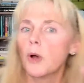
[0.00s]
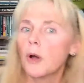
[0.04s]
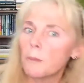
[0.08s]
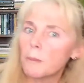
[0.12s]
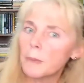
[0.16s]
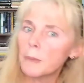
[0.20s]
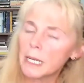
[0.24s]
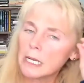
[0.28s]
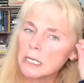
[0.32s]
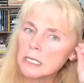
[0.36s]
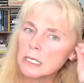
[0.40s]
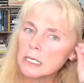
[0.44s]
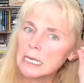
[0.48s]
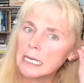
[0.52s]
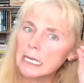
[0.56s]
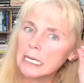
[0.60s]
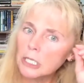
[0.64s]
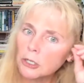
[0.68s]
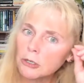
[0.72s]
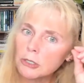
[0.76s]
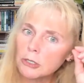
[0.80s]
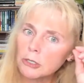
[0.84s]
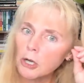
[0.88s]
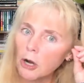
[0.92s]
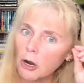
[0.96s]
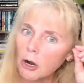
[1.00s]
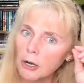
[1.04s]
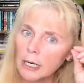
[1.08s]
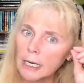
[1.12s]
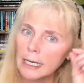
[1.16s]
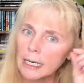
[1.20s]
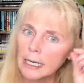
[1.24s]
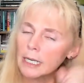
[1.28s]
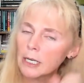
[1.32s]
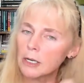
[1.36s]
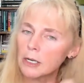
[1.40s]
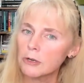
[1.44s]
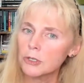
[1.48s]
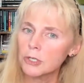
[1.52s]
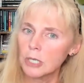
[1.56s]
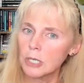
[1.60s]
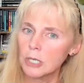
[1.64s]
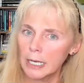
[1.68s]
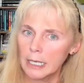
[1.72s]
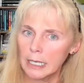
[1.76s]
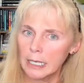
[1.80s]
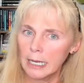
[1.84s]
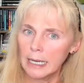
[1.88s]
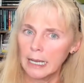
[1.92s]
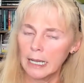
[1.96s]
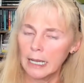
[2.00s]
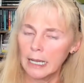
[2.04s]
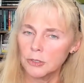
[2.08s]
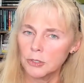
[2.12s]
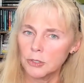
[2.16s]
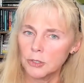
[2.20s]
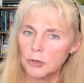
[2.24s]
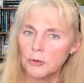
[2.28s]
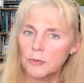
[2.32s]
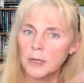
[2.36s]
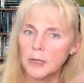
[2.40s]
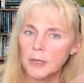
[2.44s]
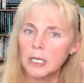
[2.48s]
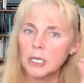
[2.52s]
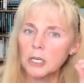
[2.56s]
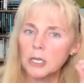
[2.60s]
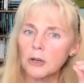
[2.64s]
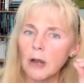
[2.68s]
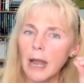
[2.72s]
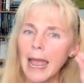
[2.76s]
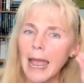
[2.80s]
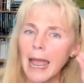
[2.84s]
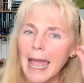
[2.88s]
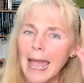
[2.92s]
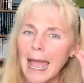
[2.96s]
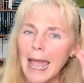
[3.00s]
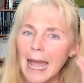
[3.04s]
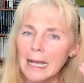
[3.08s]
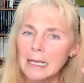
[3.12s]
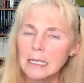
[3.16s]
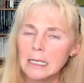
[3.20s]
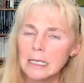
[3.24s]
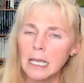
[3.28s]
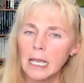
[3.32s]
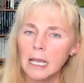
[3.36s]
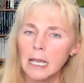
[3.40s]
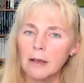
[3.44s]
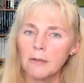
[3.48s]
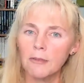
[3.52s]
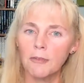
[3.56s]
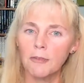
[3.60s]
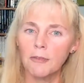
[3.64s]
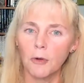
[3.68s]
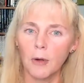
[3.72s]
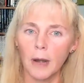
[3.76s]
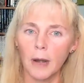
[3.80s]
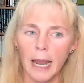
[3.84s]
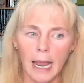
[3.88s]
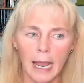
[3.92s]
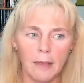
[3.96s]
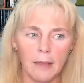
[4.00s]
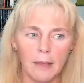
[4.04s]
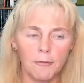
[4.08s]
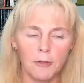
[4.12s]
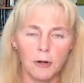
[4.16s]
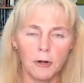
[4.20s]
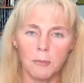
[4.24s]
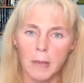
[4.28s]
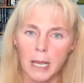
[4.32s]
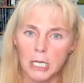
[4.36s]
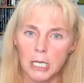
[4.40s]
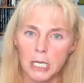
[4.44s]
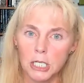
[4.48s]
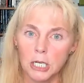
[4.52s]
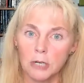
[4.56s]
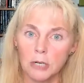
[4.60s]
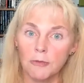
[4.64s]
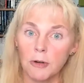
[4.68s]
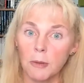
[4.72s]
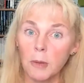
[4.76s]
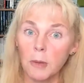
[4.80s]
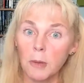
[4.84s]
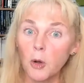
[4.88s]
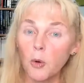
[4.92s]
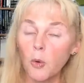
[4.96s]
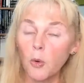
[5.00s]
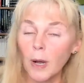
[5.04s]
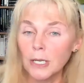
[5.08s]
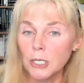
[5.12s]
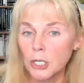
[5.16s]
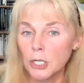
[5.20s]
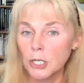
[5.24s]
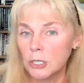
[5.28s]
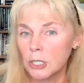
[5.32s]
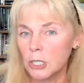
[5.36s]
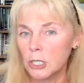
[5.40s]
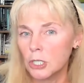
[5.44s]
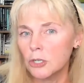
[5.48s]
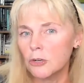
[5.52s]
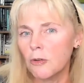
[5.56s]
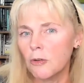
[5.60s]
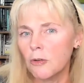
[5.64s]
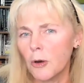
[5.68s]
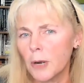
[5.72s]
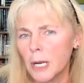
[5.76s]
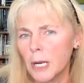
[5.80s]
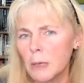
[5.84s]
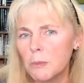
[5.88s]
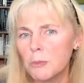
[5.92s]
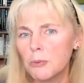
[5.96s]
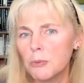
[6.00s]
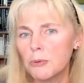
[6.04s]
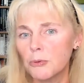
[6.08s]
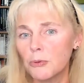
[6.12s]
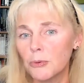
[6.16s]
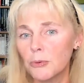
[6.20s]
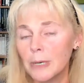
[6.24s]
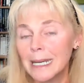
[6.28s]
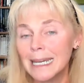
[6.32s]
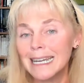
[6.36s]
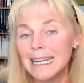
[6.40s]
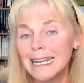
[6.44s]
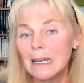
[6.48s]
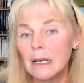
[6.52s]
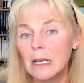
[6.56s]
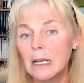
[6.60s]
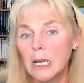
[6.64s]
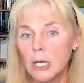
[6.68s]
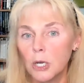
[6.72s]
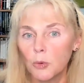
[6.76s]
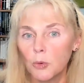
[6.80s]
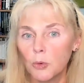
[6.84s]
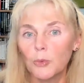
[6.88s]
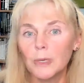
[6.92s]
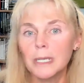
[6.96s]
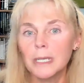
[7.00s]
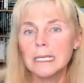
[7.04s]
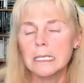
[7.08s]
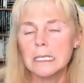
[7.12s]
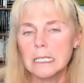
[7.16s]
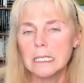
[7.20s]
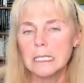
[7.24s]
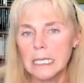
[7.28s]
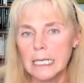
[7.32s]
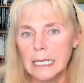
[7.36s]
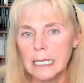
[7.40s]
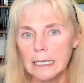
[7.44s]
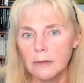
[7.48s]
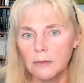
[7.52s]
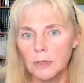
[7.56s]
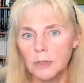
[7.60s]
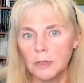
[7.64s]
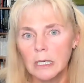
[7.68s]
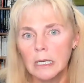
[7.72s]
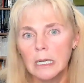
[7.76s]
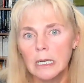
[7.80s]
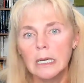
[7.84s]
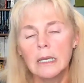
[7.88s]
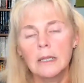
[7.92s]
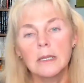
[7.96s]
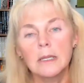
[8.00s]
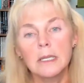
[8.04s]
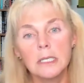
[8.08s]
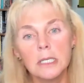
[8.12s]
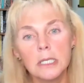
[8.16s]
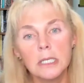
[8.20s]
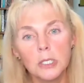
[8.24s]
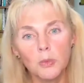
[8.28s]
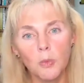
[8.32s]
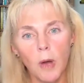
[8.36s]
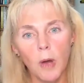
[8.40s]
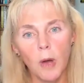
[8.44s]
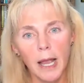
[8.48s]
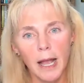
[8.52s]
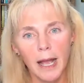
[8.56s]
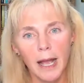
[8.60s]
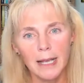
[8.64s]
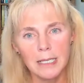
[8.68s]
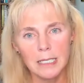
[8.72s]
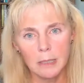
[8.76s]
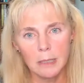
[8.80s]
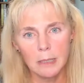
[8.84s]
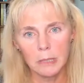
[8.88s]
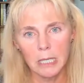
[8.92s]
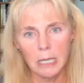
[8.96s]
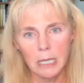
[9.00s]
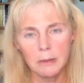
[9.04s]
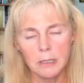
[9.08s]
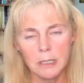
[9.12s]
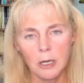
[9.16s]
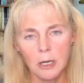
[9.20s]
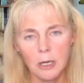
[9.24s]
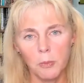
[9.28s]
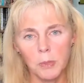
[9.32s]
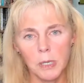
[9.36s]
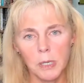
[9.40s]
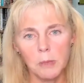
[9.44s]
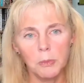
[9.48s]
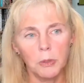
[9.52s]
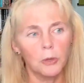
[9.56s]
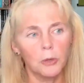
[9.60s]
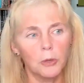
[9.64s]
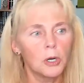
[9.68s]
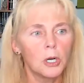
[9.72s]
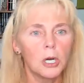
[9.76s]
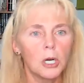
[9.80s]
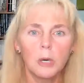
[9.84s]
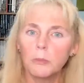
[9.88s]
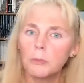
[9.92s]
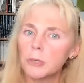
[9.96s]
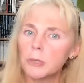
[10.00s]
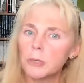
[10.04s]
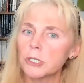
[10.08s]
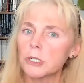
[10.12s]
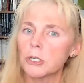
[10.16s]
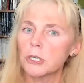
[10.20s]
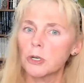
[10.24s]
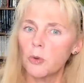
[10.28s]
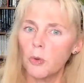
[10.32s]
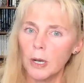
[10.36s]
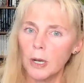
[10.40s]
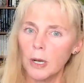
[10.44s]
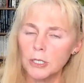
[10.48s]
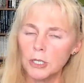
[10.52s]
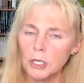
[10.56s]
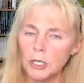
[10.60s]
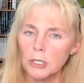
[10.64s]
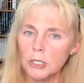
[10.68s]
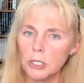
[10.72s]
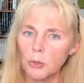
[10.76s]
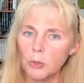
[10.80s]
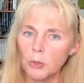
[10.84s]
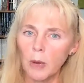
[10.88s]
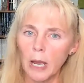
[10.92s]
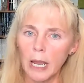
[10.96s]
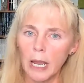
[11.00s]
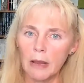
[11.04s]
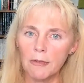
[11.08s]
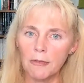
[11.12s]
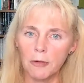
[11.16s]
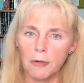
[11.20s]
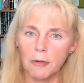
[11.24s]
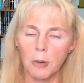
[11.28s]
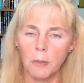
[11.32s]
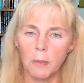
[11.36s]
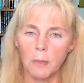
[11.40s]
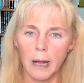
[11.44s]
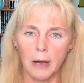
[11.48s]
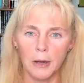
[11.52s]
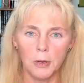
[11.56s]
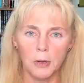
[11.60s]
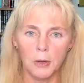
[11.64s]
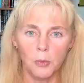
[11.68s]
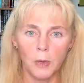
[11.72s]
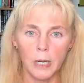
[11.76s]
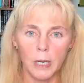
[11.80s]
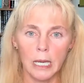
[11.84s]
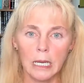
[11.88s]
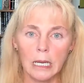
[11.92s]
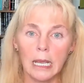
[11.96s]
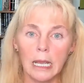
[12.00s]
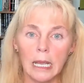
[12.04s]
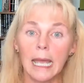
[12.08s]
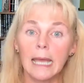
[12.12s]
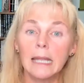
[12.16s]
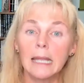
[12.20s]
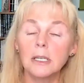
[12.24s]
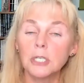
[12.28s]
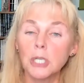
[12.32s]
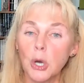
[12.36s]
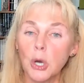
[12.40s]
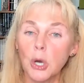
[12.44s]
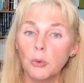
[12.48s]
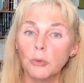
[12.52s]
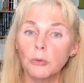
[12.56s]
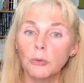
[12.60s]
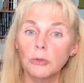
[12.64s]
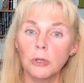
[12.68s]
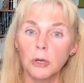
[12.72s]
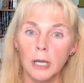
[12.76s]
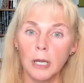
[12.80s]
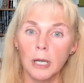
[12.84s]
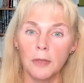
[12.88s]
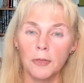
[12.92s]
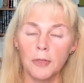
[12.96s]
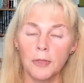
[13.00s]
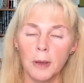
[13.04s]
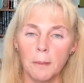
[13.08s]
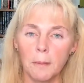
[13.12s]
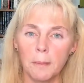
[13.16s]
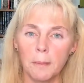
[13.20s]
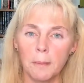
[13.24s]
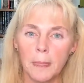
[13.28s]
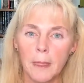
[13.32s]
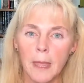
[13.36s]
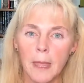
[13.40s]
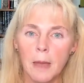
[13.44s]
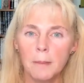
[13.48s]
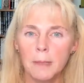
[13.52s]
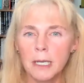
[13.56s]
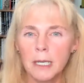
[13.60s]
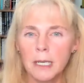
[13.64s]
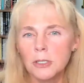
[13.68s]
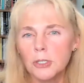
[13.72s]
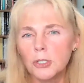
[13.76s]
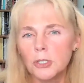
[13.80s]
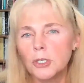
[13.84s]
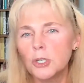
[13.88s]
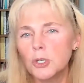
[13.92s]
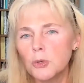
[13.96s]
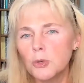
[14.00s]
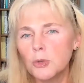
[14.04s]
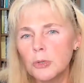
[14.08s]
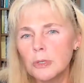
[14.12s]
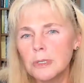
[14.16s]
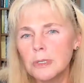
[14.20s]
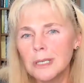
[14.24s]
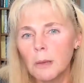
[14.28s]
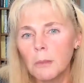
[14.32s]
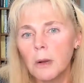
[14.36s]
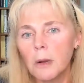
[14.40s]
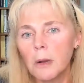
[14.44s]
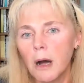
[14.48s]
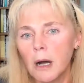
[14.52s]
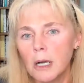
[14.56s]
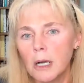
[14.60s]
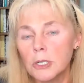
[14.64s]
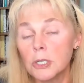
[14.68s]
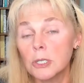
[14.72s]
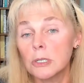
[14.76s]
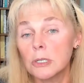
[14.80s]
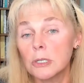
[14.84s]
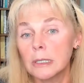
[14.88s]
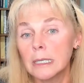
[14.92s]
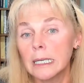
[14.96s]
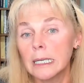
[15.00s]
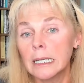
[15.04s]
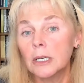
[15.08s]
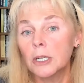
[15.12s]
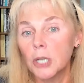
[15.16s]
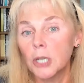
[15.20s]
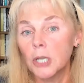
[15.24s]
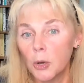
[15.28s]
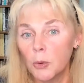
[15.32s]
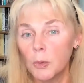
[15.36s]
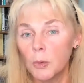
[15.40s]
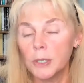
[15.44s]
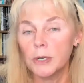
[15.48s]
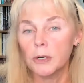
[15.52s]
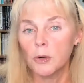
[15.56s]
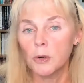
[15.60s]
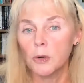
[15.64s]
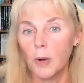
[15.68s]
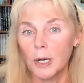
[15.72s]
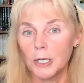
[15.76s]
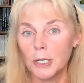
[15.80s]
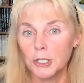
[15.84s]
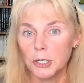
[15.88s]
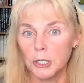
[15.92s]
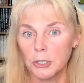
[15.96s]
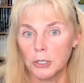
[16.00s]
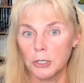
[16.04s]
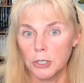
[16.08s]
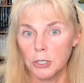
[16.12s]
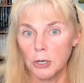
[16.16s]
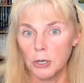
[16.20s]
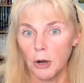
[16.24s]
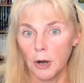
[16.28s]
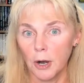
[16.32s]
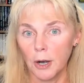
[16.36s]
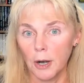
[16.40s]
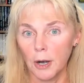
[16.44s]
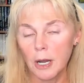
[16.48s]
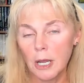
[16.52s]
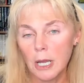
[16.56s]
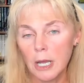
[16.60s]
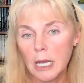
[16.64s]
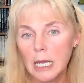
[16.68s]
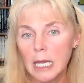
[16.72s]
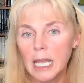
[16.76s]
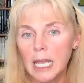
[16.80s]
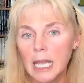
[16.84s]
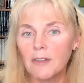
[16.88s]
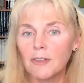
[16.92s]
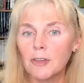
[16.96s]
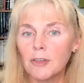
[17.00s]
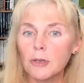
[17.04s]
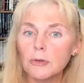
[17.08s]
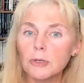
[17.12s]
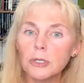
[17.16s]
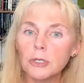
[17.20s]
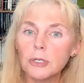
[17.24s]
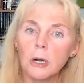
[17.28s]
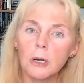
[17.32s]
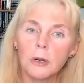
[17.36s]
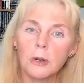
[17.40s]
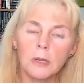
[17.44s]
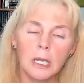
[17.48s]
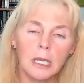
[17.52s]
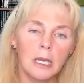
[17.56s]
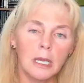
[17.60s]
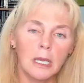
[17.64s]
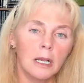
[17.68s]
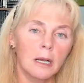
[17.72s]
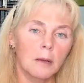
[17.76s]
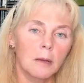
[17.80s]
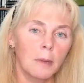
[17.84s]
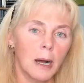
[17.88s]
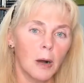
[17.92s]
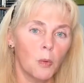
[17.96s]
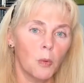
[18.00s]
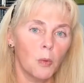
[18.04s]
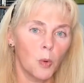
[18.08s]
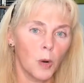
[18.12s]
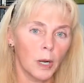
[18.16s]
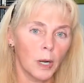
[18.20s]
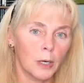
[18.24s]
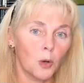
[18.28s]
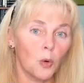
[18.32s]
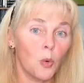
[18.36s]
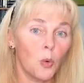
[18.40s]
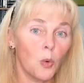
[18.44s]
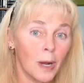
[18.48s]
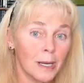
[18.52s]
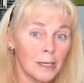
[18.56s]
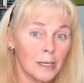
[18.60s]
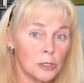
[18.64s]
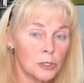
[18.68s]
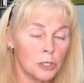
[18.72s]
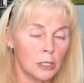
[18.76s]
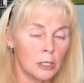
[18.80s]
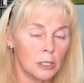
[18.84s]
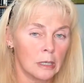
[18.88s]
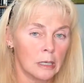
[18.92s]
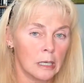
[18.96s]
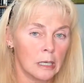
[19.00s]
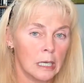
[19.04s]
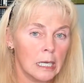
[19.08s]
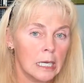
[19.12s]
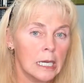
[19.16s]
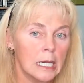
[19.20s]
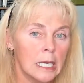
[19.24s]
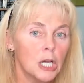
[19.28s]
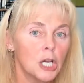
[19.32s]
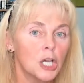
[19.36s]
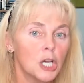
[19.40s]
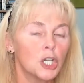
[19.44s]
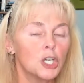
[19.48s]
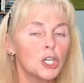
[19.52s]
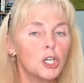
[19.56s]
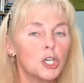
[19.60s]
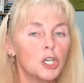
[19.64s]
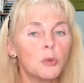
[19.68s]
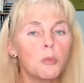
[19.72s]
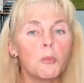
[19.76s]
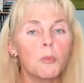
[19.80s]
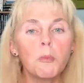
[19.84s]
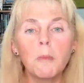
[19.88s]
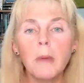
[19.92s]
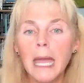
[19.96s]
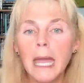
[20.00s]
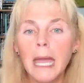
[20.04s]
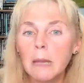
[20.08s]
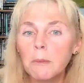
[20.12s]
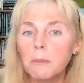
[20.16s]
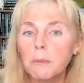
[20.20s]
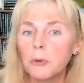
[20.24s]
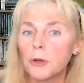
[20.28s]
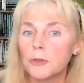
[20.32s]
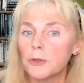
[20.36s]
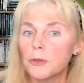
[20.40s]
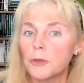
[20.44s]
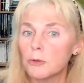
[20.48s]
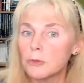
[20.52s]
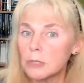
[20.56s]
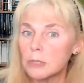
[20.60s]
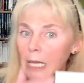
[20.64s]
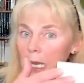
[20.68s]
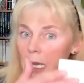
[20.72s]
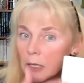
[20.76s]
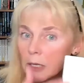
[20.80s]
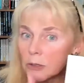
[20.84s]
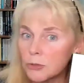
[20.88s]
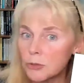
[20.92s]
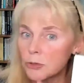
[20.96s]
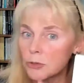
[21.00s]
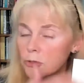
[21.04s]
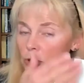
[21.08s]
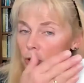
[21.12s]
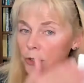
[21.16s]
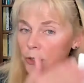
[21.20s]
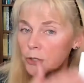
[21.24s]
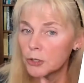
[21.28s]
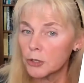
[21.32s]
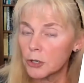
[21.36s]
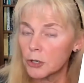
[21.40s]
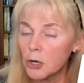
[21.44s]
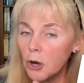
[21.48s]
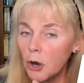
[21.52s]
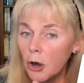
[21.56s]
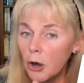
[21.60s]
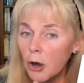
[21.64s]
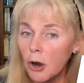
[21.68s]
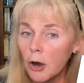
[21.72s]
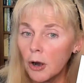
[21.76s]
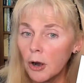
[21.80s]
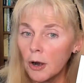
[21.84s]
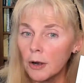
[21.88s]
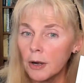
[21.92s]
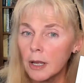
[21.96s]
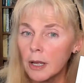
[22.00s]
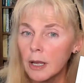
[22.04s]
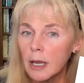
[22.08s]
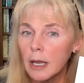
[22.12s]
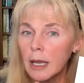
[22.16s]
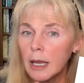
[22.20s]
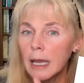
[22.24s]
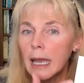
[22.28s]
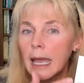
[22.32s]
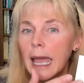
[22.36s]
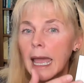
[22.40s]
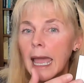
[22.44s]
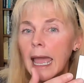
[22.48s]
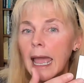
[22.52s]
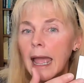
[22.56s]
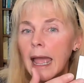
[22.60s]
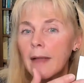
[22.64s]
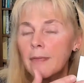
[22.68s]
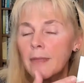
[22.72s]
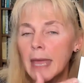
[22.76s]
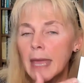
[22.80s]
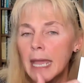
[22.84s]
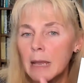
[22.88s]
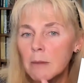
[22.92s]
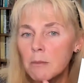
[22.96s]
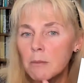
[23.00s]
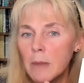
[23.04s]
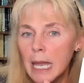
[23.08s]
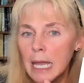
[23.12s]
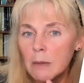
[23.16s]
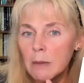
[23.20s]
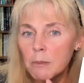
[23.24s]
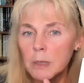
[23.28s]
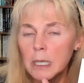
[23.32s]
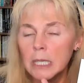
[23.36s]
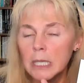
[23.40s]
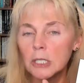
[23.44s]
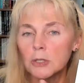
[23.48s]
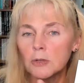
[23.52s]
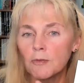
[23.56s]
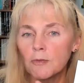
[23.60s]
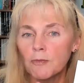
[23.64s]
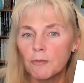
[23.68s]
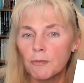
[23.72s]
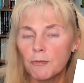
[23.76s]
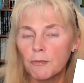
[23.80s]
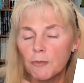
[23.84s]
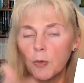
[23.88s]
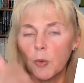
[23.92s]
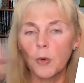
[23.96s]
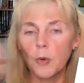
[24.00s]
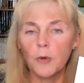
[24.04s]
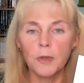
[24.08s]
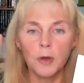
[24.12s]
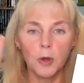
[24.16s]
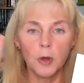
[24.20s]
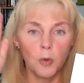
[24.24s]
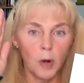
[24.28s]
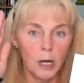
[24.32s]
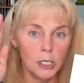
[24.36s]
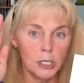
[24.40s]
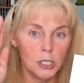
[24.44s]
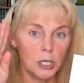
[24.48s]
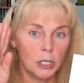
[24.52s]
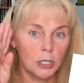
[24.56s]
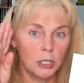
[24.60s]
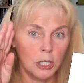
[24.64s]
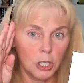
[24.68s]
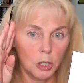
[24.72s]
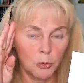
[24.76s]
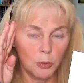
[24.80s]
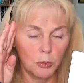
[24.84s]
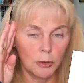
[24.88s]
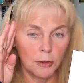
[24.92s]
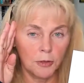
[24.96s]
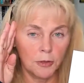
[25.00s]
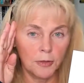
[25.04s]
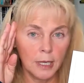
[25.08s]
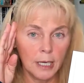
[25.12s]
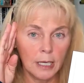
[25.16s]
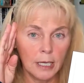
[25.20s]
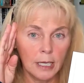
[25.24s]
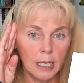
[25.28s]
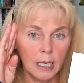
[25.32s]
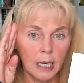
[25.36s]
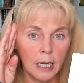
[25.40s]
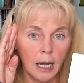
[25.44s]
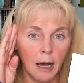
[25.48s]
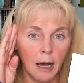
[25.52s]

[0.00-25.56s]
because then you're targeting your psychic answer. Then you're asking for information from a question that you've already pre-received. This is why I sometimes tell people, put your questions away for about a week and don't look at them, because you subconsciously know what your questions are. If you start thinking about one question, you may put those answers on your card, and they may be for the question that you were thinking